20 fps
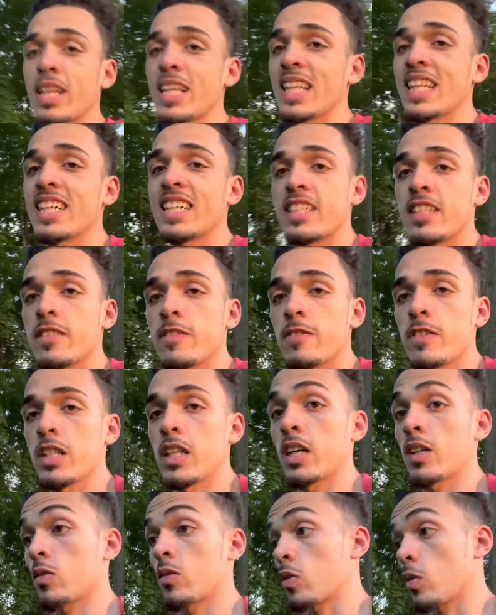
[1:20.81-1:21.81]
life and
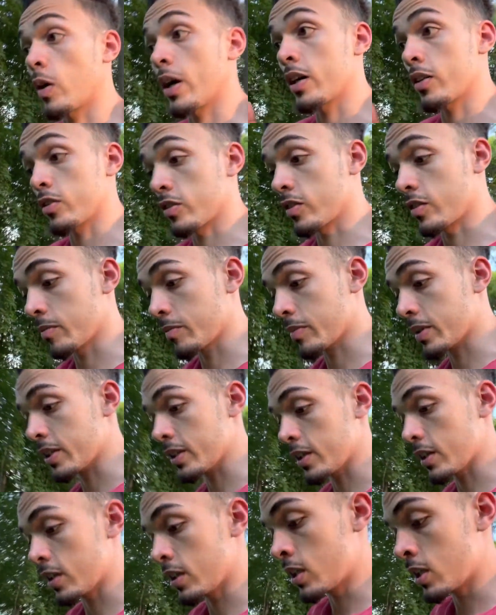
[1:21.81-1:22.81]
I don't know how they're gonna
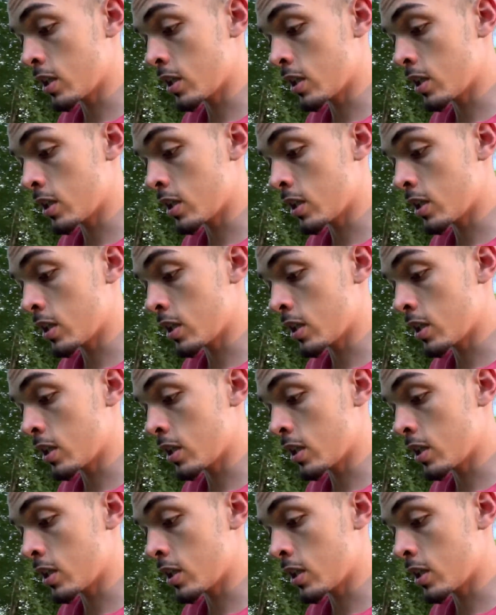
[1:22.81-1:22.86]
be.